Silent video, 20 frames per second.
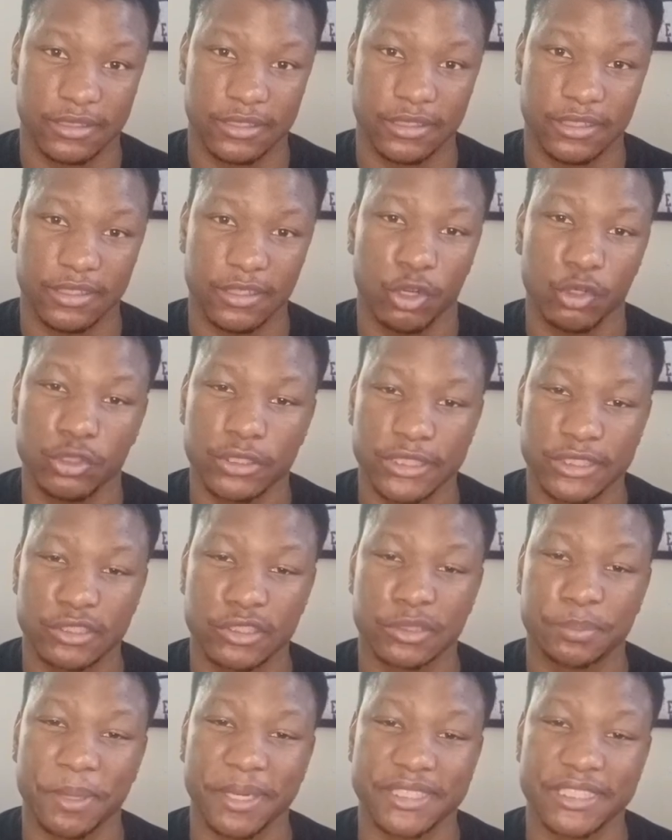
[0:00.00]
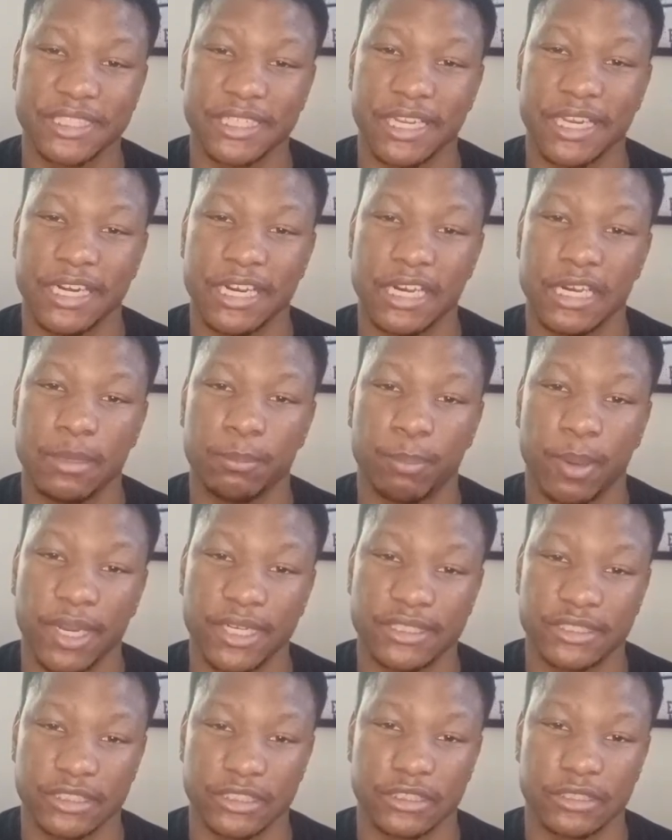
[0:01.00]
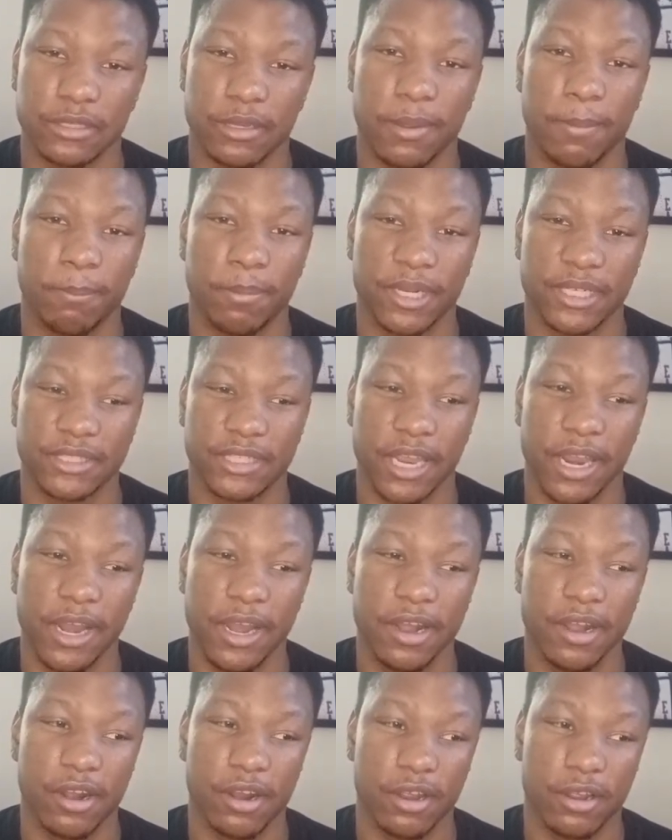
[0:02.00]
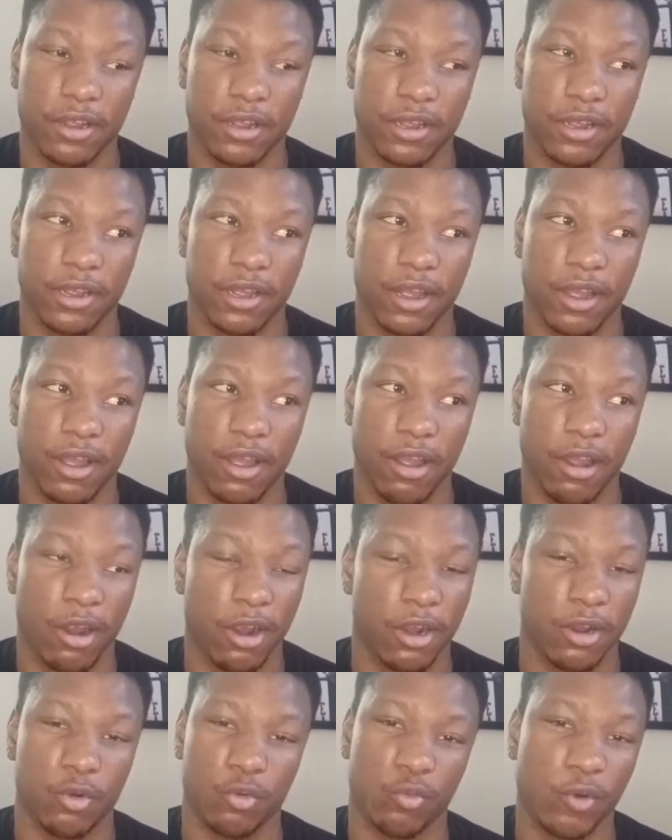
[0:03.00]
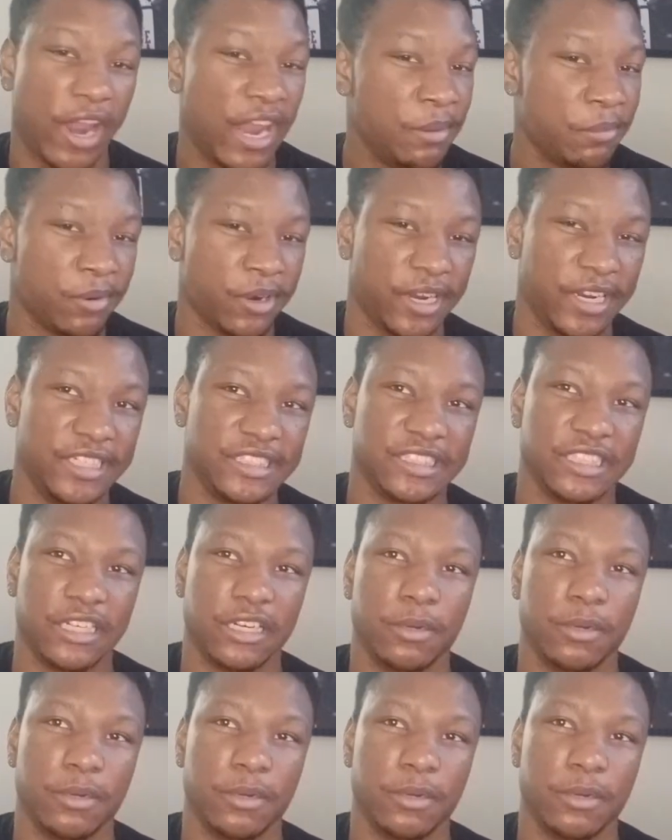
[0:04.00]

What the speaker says: no disrespect to the Indiana Pacers, but they are a way more easier